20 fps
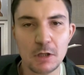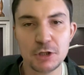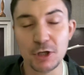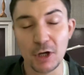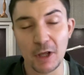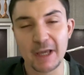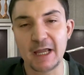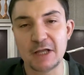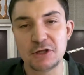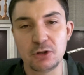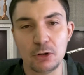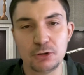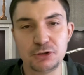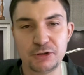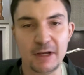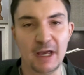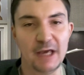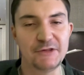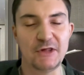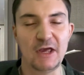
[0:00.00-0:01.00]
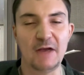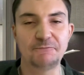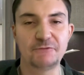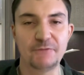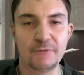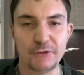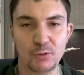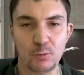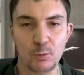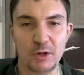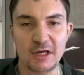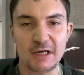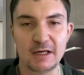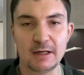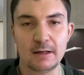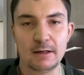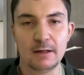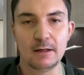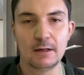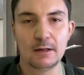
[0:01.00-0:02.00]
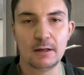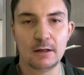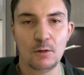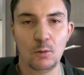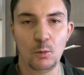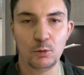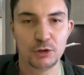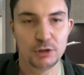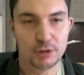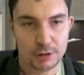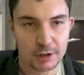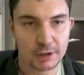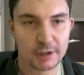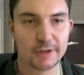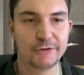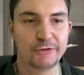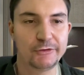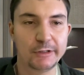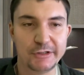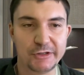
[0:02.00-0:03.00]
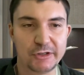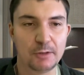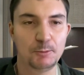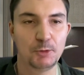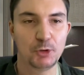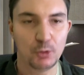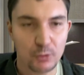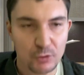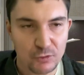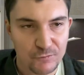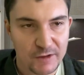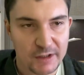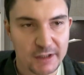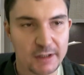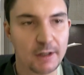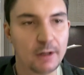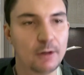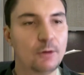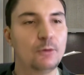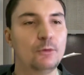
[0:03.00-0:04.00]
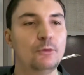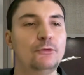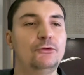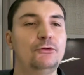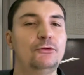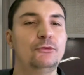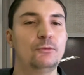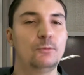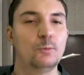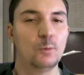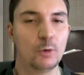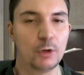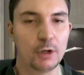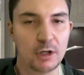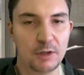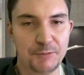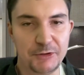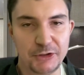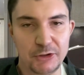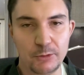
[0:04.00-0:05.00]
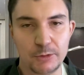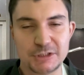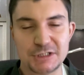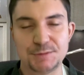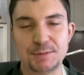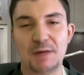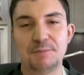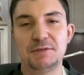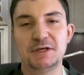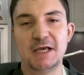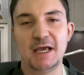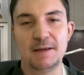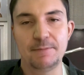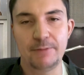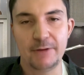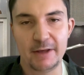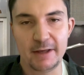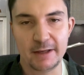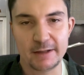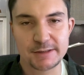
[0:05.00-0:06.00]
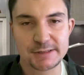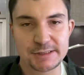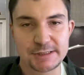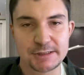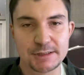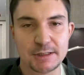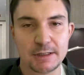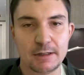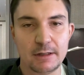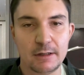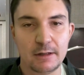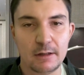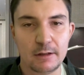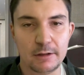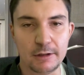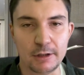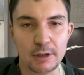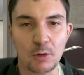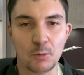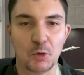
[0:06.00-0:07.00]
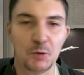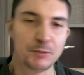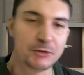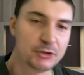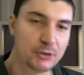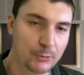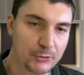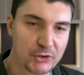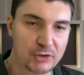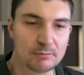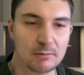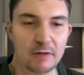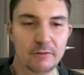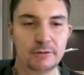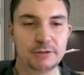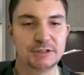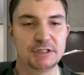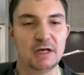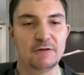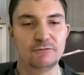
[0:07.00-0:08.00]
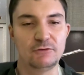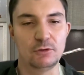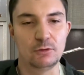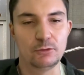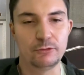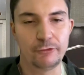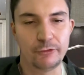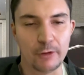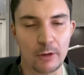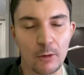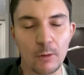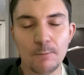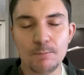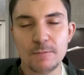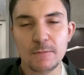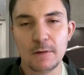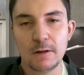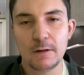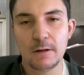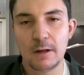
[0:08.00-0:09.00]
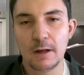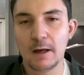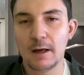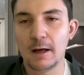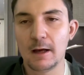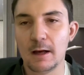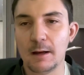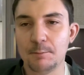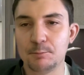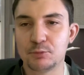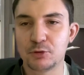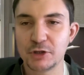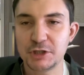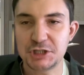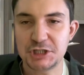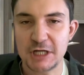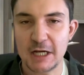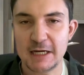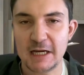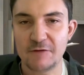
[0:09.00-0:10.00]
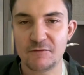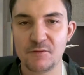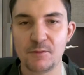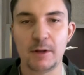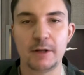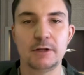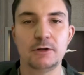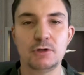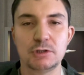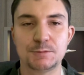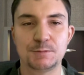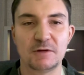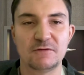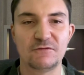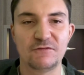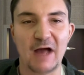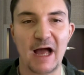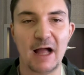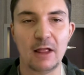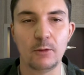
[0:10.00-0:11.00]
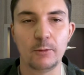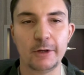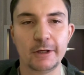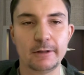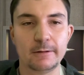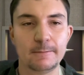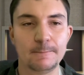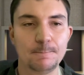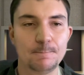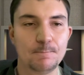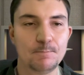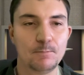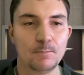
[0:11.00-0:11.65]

you know, like I told you guys, after this week, you're going to see some news videos. We're going to be doing some NBA picks. You know, we'll be doing some other stuff too. So appreciate everybody who's been following.